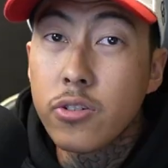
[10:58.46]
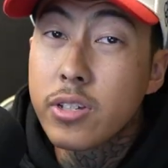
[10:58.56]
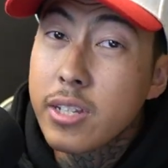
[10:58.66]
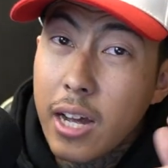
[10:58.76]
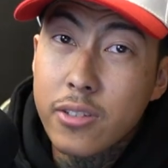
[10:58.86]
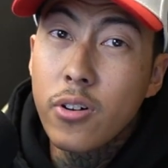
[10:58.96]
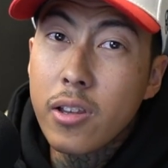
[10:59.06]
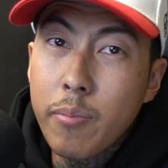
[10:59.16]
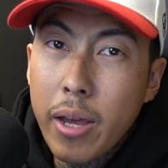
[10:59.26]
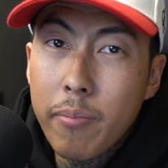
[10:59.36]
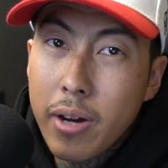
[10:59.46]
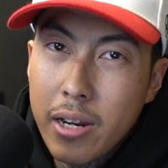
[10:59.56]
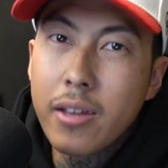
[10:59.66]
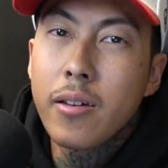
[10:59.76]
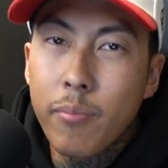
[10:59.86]
use it not to only make
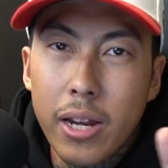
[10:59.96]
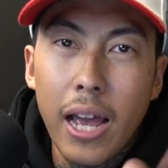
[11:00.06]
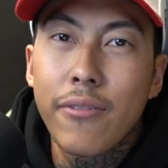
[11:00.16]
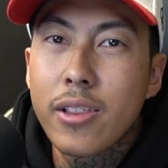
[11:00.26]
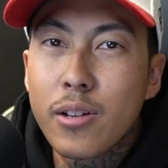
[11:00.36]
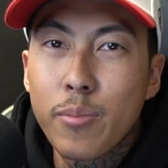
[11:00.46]
money, but have a little